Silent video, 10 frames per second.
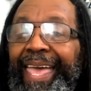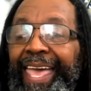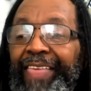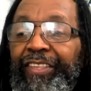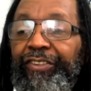
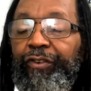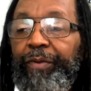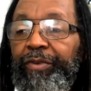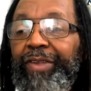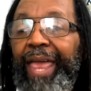in the
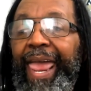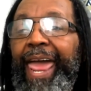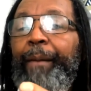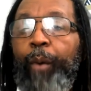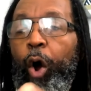scriptures
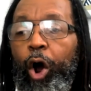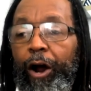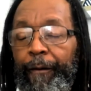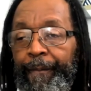and more.